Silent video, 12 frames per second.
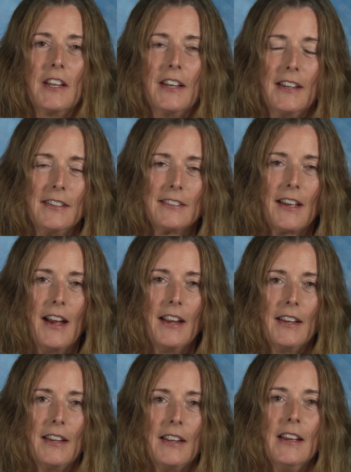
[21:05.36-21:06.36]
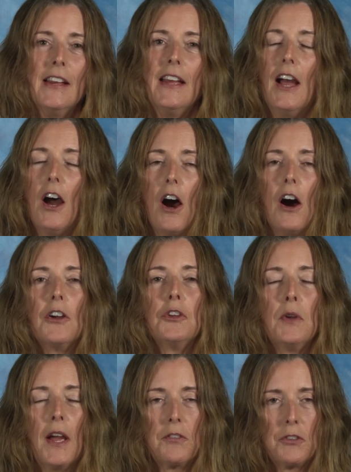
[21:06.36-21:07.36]
and anxiety. All
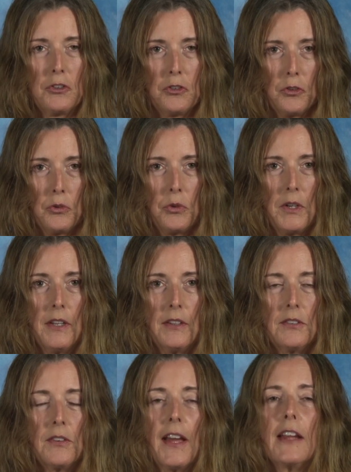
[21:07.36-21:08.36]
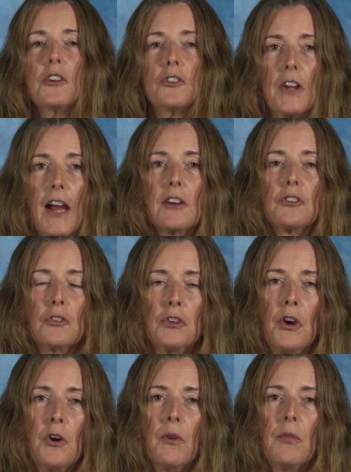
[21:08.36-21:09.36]
you have to do is let your doctor
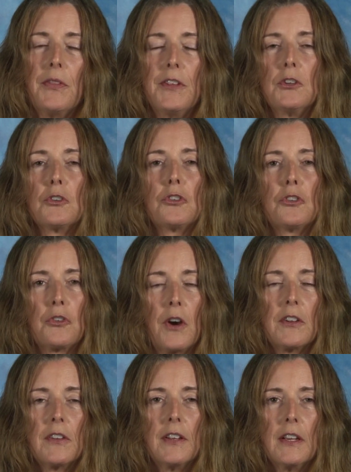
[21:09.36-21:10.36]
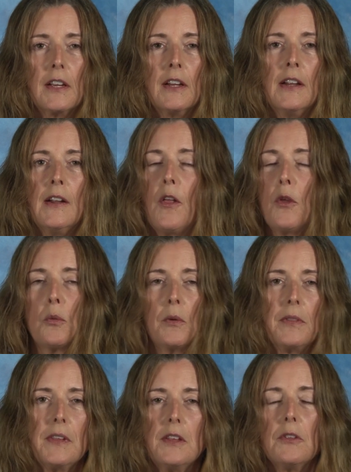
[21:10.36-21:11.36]
know that you're struggling
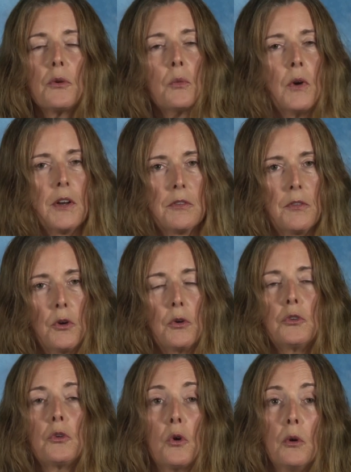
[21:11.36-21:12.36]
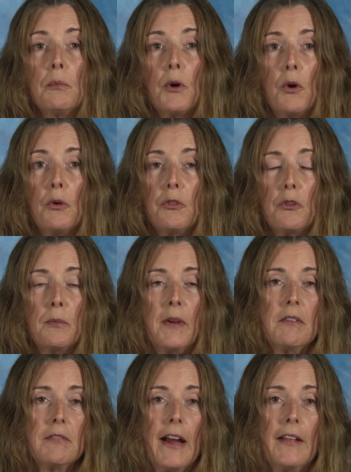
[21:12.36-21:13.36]
with either one of those or both. You
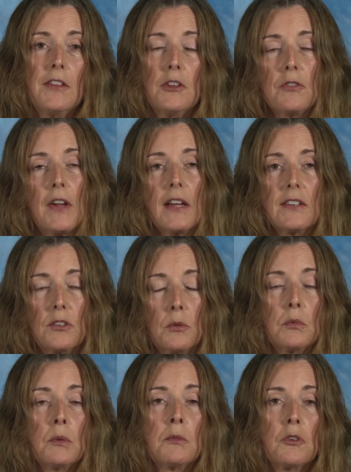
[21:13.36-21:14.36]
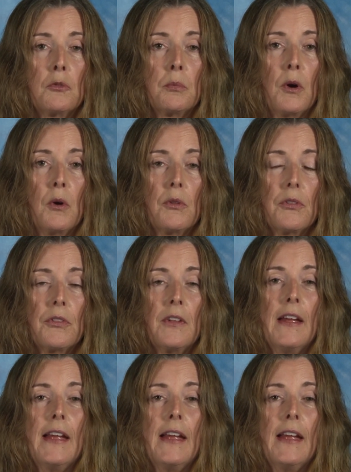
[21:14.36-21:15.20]
may find that you've got symptoms of both,